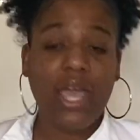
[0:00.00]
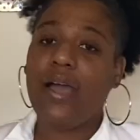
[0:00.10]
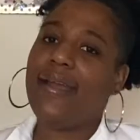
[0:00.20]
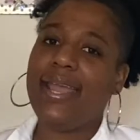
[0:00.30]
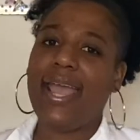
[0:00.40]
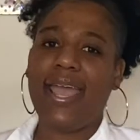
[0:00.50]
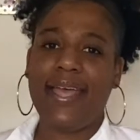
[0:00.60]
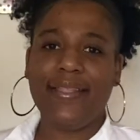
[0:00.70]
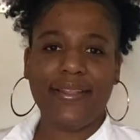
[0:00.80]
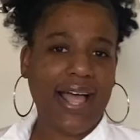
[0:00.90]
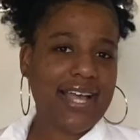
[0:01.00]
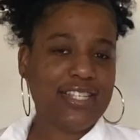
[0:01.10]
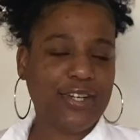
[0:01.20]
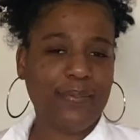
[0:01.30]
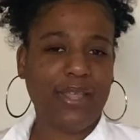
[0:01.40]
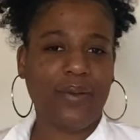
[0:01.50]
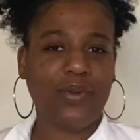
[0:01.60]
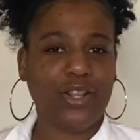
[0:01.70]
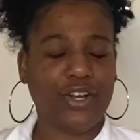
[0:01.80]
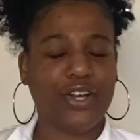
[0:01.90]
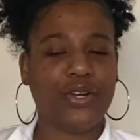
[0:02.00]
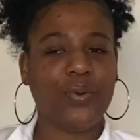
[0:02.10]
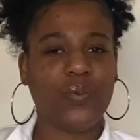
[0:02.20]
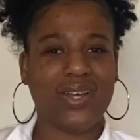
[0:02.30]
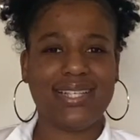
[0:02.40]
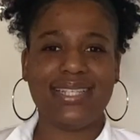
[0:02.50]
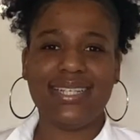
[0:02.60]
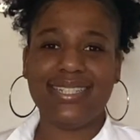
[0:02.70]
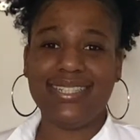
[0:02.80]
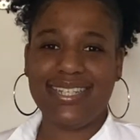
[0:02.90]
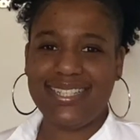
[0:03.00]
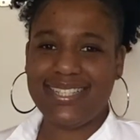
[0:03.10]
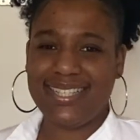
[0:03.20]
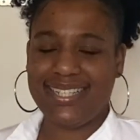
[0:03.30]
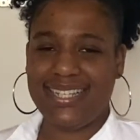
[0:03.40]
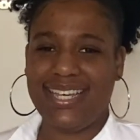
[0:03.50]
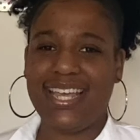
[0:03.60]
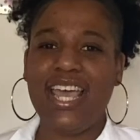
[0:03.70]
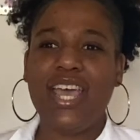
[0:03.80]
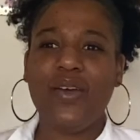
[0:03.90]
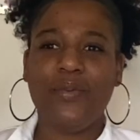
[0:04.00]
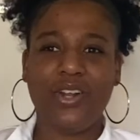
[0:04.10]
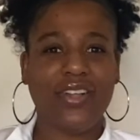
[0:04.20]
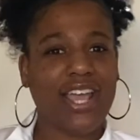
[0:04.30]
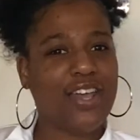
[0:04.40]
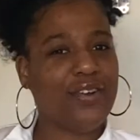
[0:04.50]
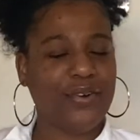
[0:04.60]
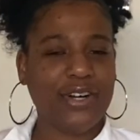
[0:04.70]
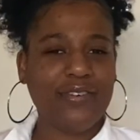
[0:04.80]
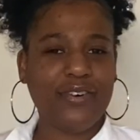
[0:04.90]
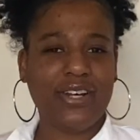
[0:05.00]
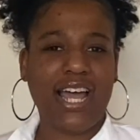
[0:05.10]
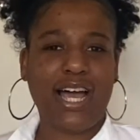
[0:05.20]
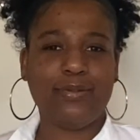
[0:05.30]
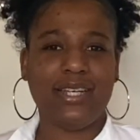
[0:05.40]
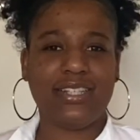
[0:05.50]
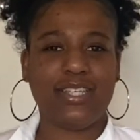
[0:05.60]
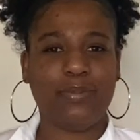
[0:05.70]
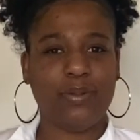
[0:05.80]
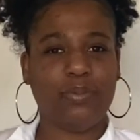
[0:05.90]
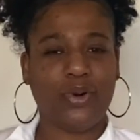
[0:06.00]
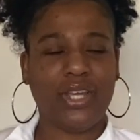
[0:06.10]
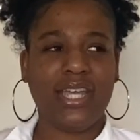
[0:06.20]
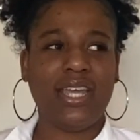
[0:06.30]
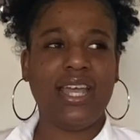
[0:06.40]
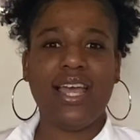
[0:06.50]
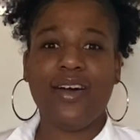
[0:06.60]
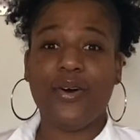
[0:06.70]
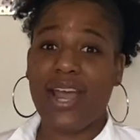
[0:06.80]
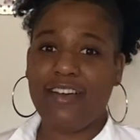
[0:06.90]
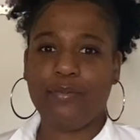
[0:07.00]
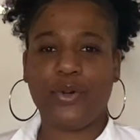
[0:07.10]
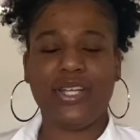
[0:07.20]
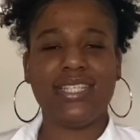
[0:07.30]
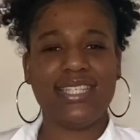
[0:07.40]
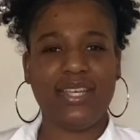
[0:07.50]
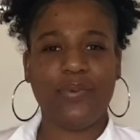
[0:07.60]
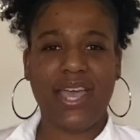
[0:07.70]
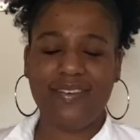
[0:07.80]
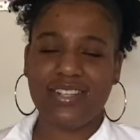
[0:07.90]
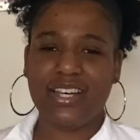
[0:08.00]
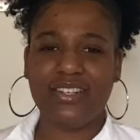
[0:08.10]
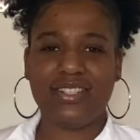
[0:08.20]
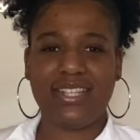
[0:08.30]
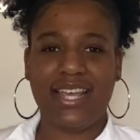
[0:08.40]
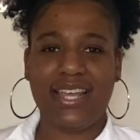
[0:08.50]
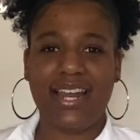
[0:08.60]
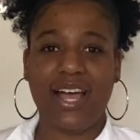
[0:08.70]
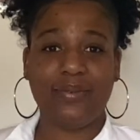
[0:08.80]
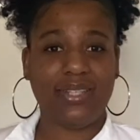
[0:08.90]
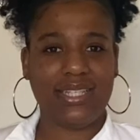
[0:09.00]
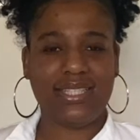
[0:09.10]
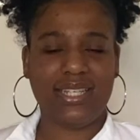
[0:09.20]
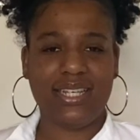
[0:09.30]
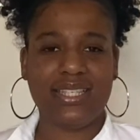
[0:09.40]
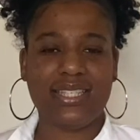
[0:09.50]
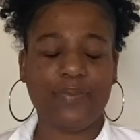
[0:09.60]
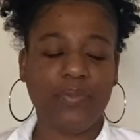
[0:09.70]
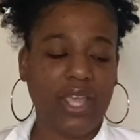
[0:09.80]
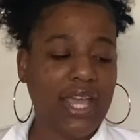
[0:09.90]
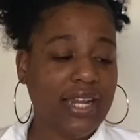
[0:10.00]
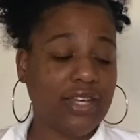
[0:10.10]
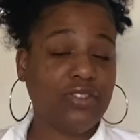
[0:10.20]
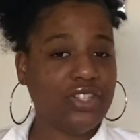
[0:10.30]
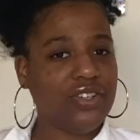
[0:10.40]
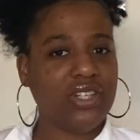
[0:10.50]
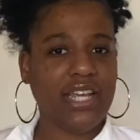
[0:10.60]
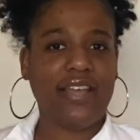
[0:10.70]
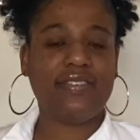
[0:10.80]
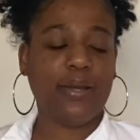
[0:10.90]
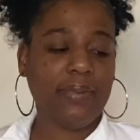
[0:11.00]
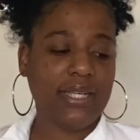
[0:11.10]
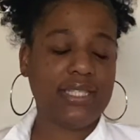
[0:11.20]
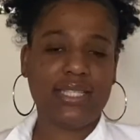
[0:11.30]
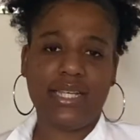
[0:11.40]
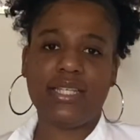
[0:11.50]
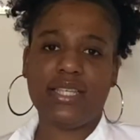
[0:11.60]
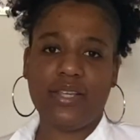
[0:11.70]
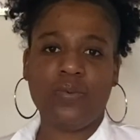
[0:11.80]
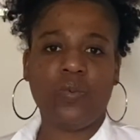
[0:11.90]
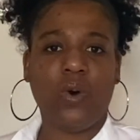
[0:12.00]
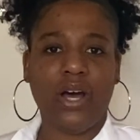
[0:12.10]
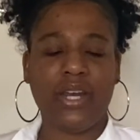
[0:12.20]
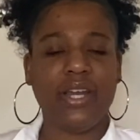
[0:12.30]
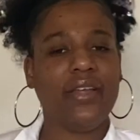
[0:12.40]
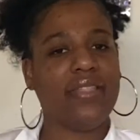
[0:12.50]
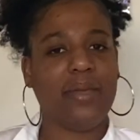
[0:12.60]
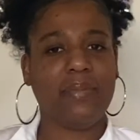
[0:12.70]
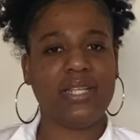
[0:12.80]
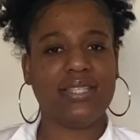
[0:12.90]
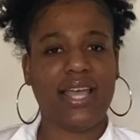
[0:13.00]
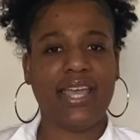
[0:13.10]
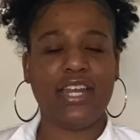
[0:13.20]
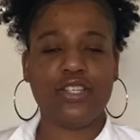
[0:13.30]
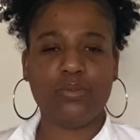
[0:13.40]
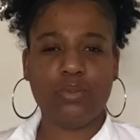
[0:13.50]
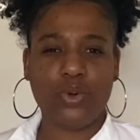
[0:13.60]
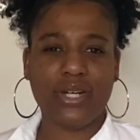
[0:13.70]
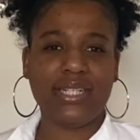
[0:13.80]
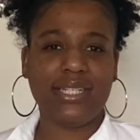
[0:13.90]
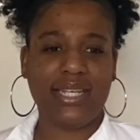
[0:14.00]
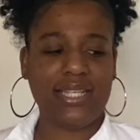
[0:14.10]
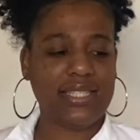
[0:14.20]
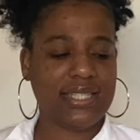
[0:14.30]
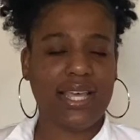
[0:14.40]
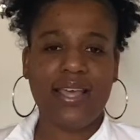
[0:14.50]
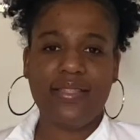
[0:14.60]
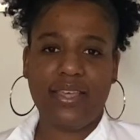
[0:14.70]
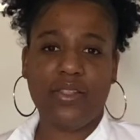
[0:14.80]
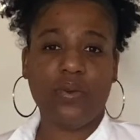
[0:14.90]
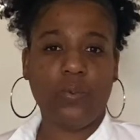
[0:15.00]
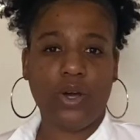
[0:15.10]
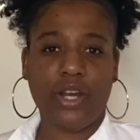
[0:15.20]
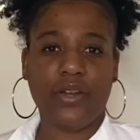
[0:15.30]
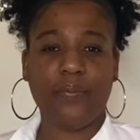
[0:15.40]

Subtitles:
Alright, and the last term that we learned was density. We know that in order for an object to be buoyant or have buoyancy, we have to understand how dense it is. Now, generally, if something sinks in water, that means that it is more dense than the water.